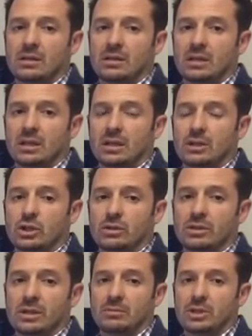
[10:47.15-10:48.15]
That
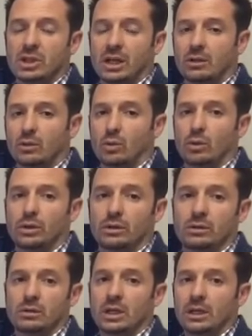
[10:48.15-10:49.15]
ensures them to check their
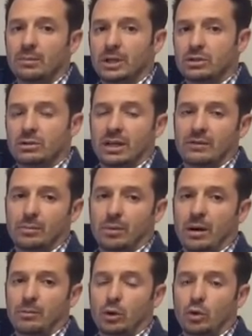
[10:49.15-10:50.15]
oil, make sure they have the
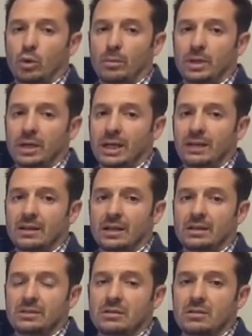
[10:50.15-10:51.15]
proper equipment, anything
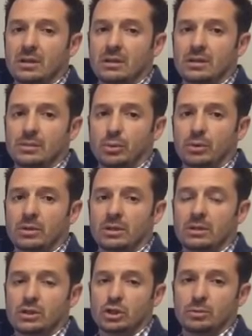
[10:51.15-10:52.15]
else you think that's
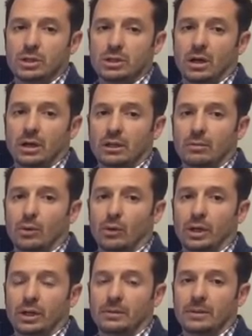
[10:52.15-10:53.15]
pertinent that should be done in the
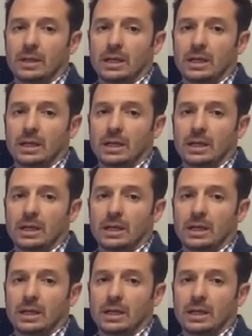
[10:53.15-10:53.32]
morning.